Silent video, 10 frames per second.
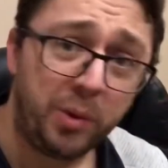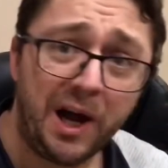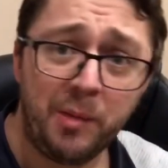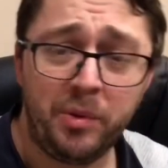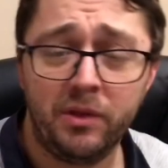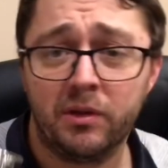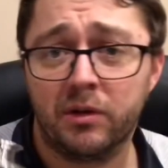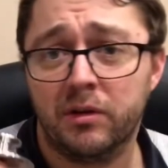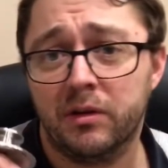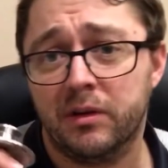piping,
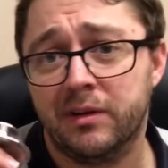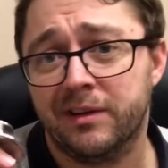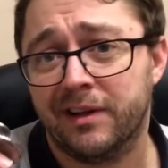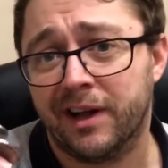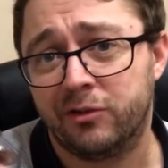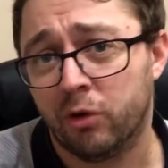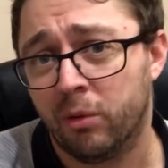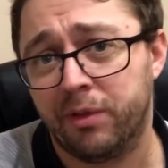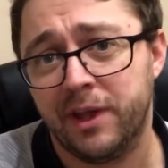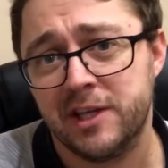that I
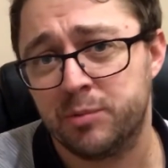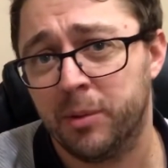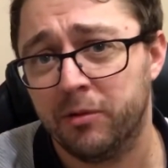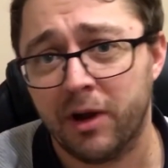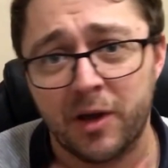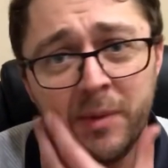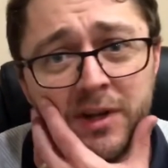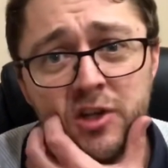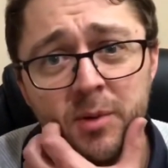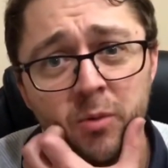don't think it's probably
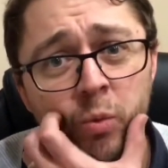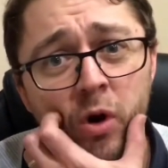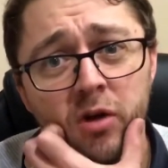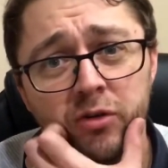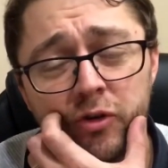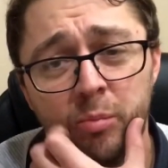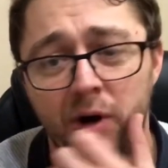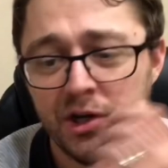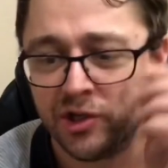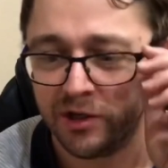recommended to be worked under
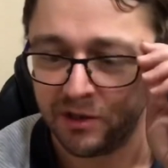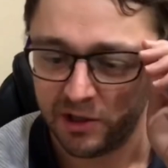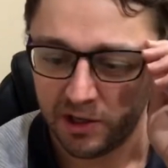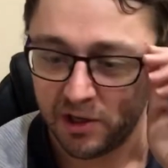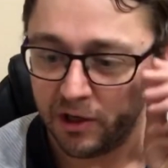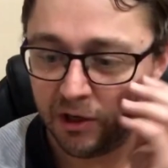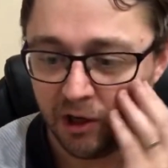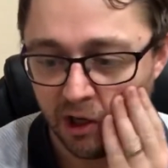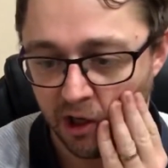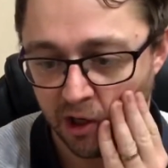pressure,
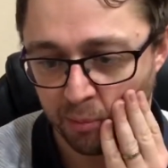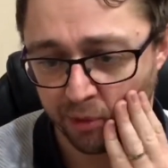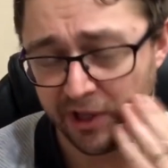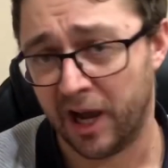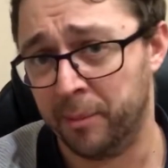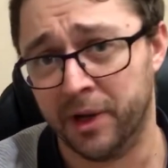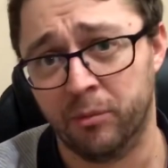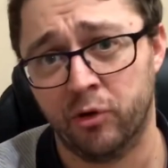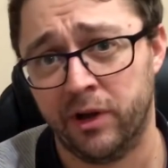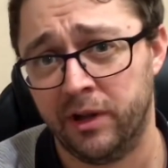but yeah, I mean,
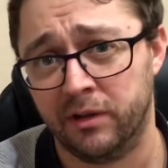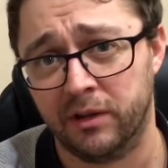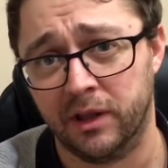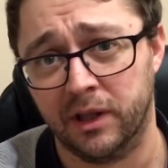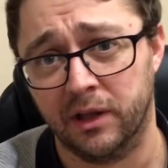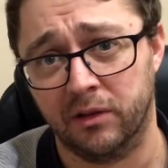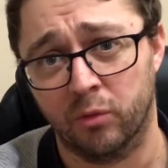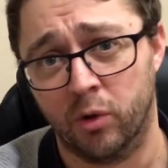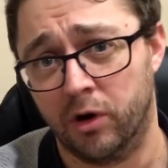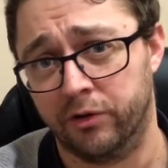I'm running the
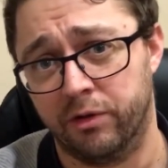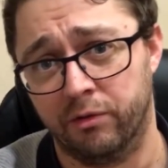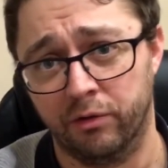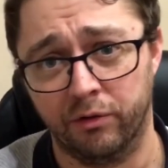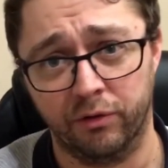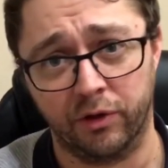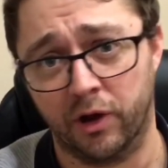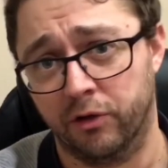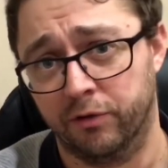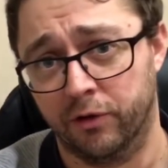water through the
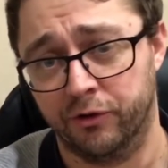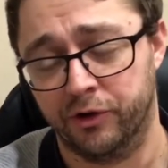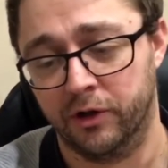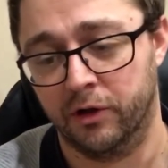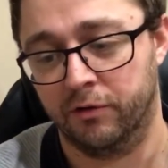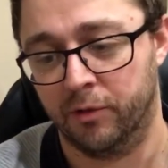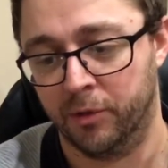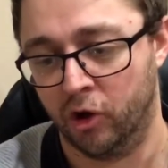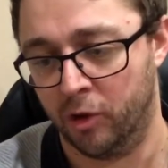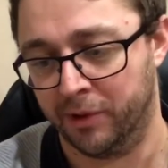counterflow chiller from
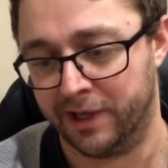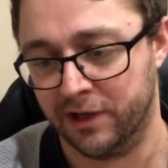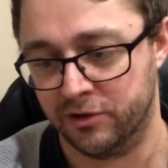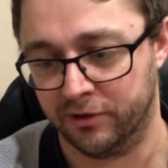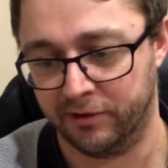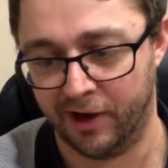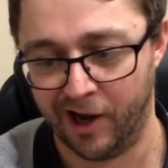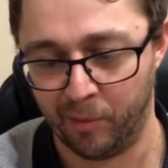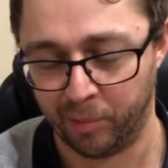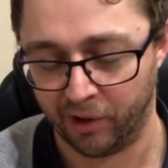a normal kitchen
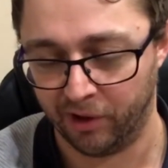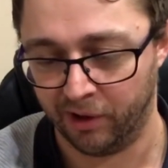tap,